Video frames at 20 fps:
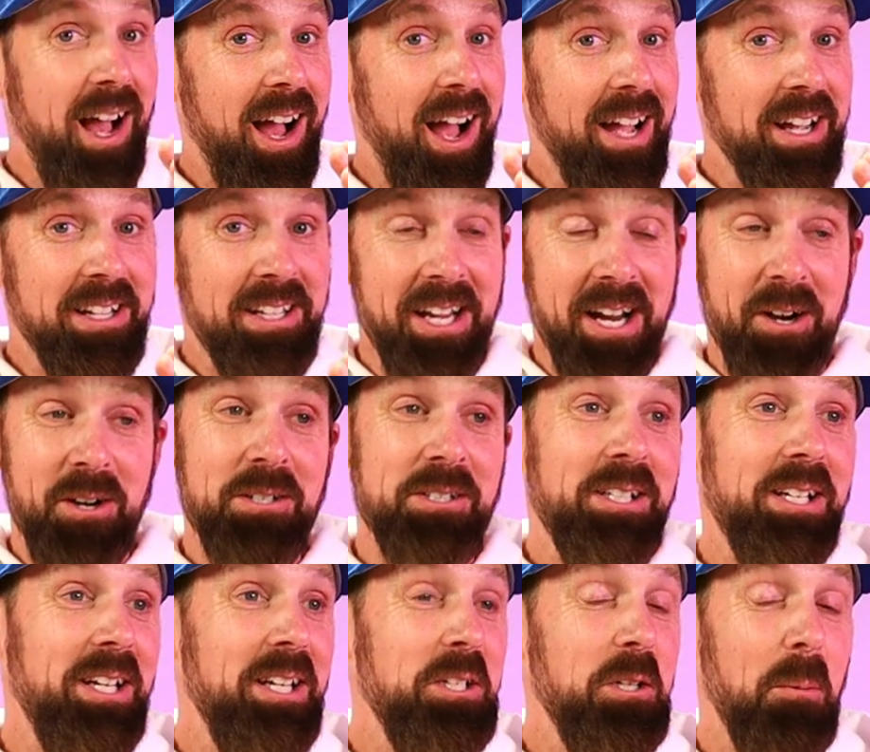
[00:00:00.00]
I
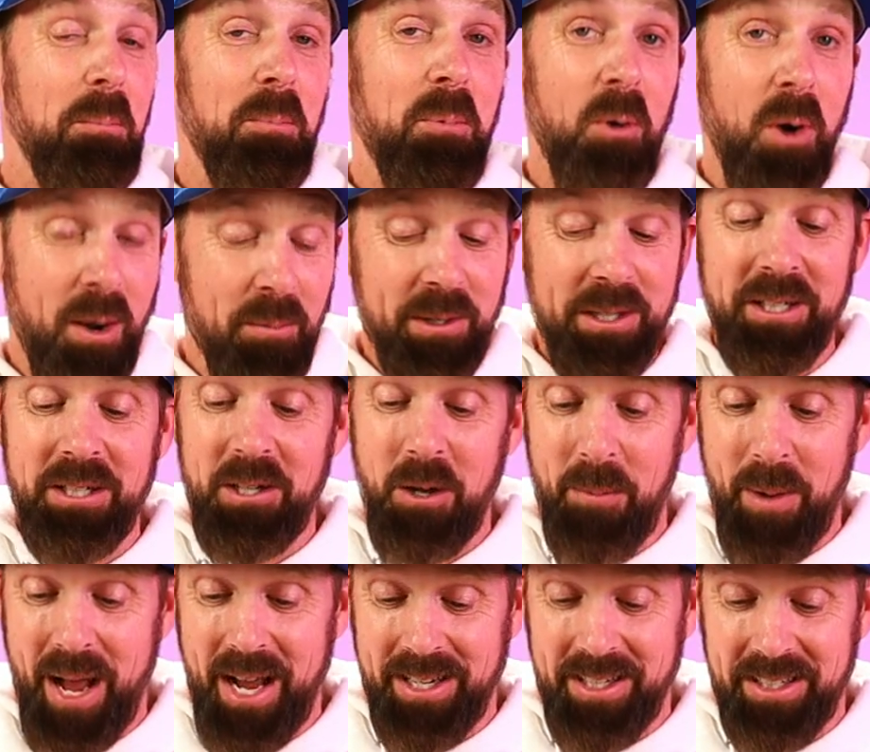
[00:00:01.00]
guarantee you're probably gonna go
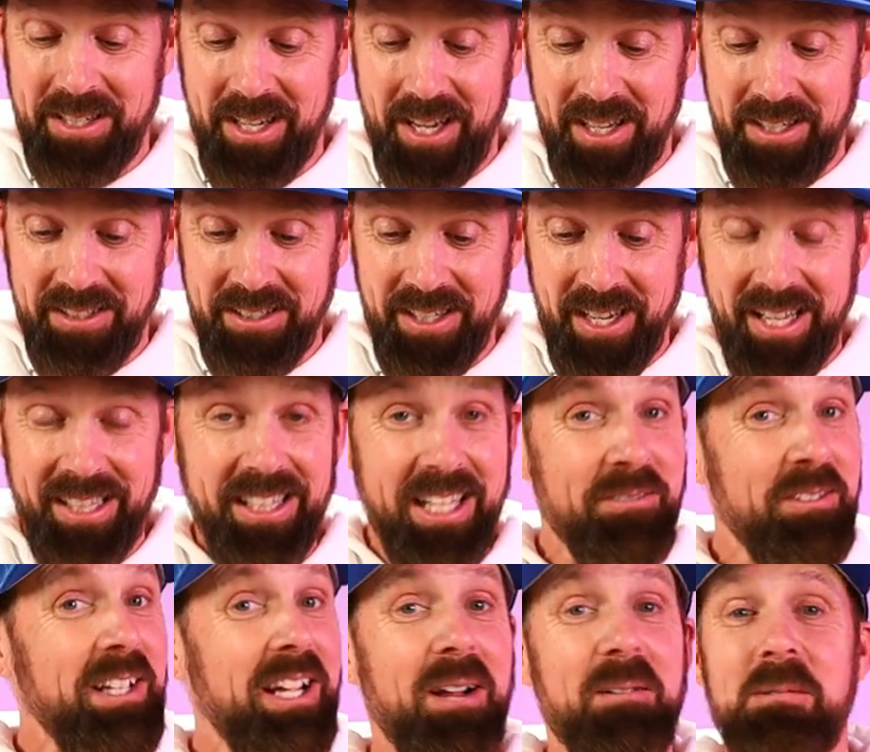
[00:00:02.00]
back again. And
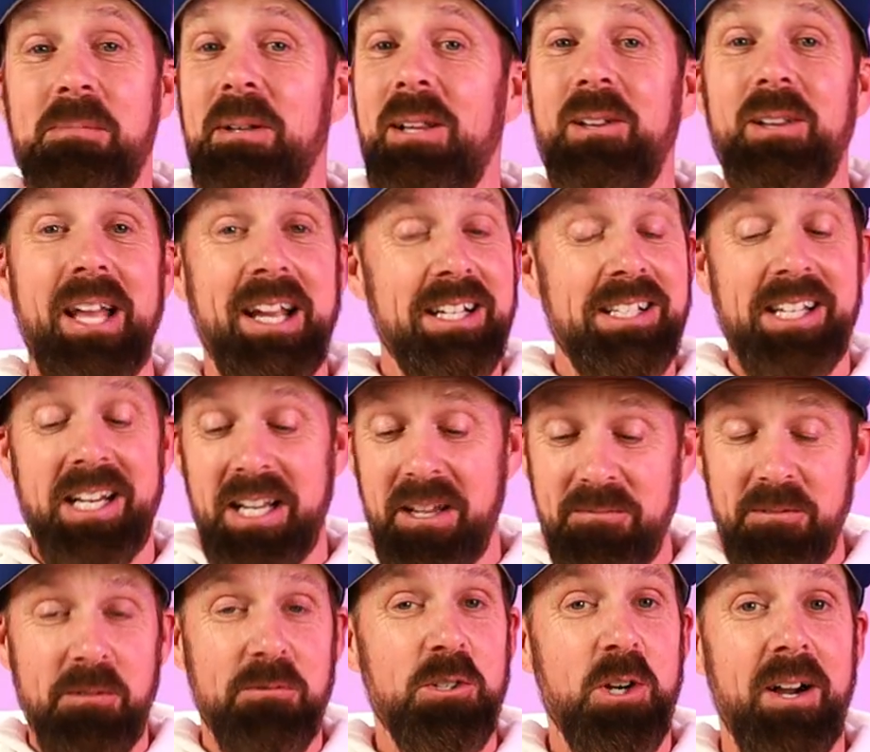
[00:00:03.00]
leave in the comments below, like I said,
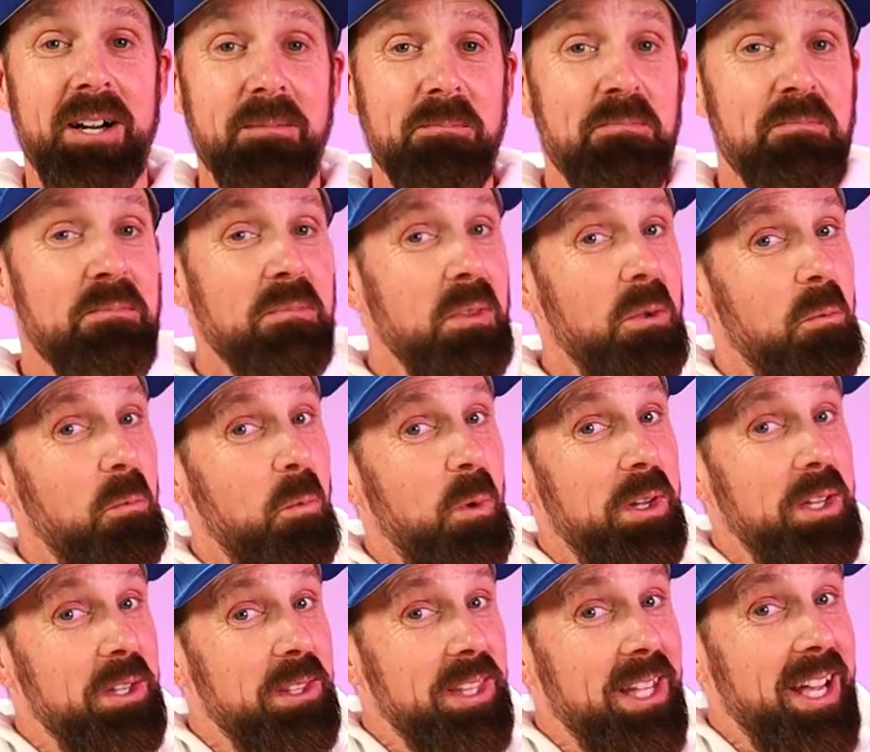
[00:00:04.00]
if you've tried them, what
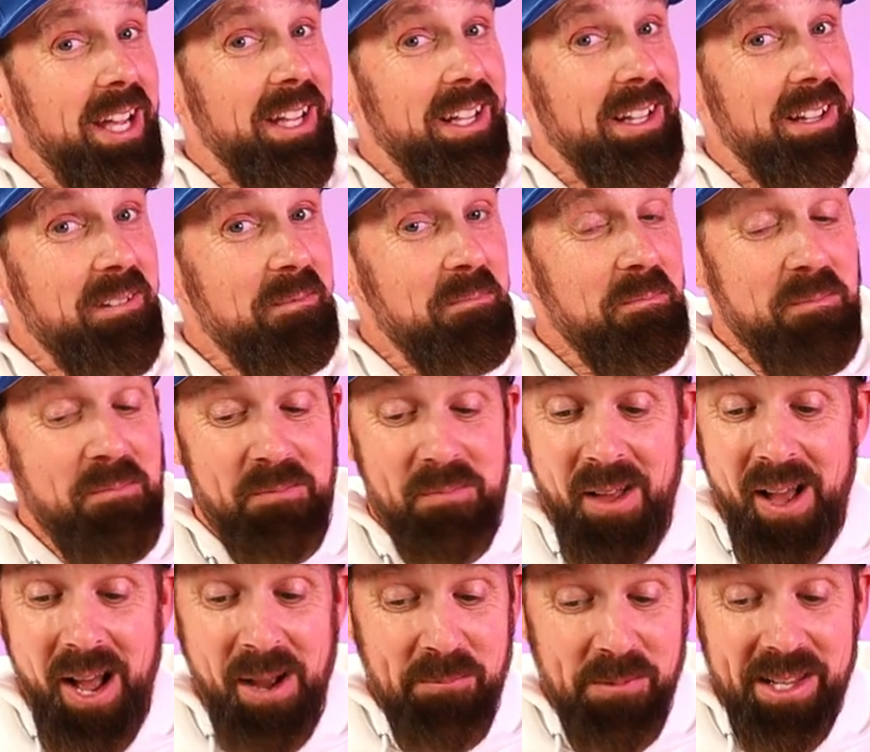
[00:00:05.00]
do you think?
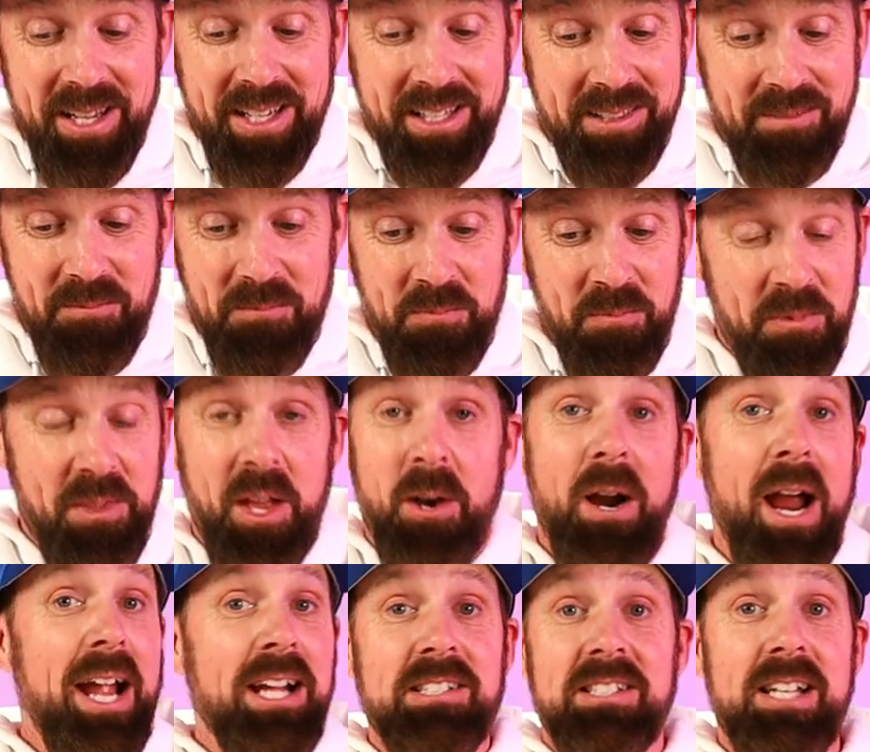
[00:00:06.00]
I'm thinking
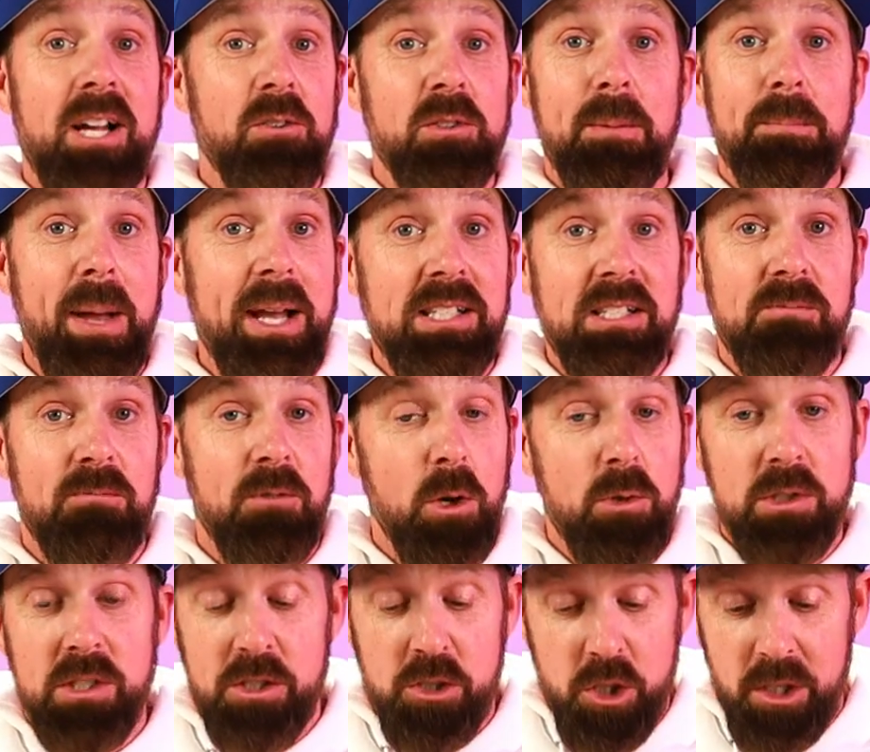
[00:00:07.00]
they're hands down the best
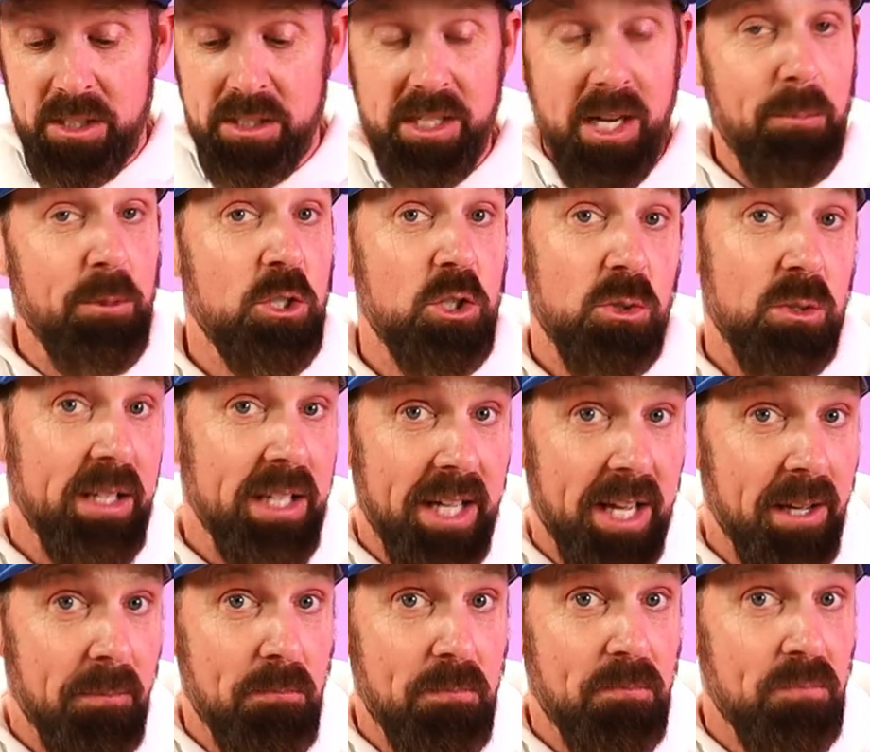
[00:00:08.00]
frozen chicken sandwich you can
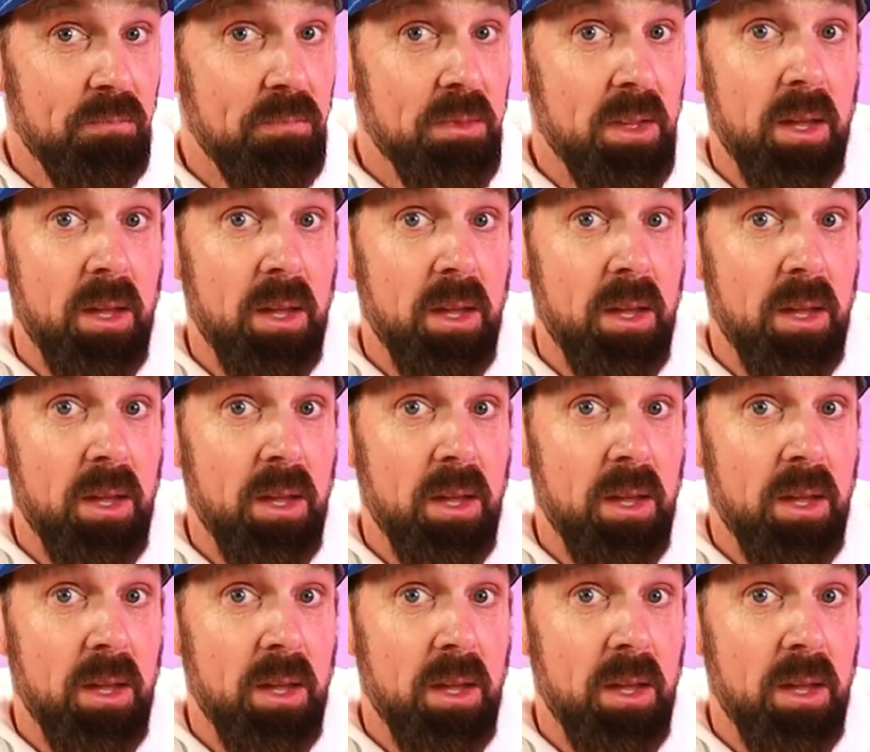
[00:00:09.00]
get.